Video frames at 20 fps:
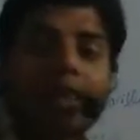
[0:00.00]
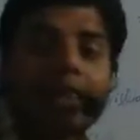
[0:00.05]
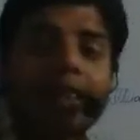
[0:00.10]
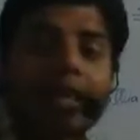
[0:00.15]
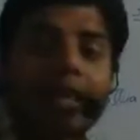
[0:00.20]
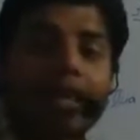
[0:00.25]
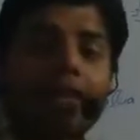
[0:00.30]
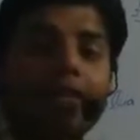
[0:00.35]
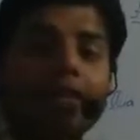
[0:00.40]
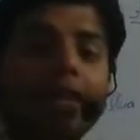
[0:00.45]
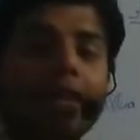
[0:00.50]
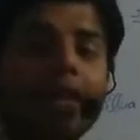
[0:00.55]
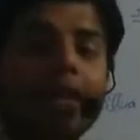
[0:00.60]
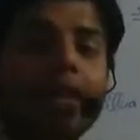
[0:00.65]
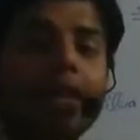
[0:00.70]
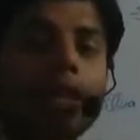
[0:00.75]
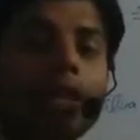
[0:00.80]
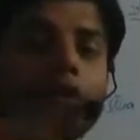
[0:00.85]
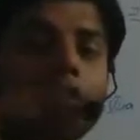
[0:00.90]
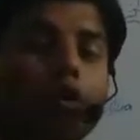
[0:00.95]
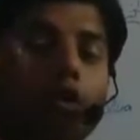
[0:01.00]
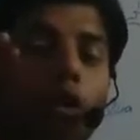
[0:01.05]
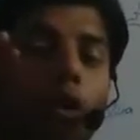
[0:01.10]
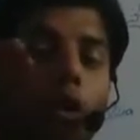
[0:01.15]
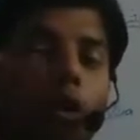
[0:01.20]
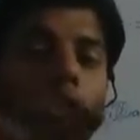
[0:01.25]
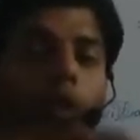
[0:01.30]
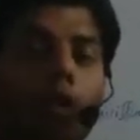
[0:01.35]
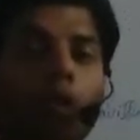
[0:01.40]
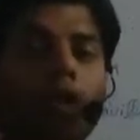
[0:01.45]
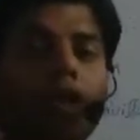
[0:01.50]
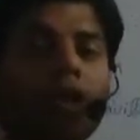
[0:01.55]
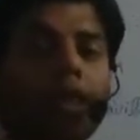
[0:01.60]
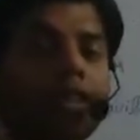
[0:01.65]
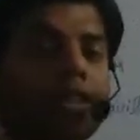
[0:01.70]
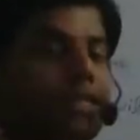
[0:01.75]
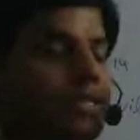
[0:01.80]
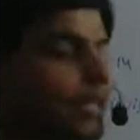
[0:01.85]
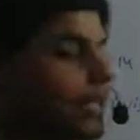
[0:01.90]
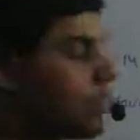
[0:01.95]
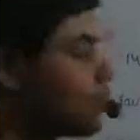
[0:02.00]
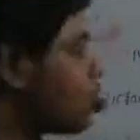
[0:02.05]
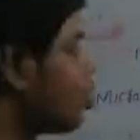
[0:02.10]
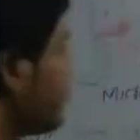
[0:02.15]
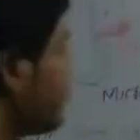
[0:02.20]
They will, coat it the cell. So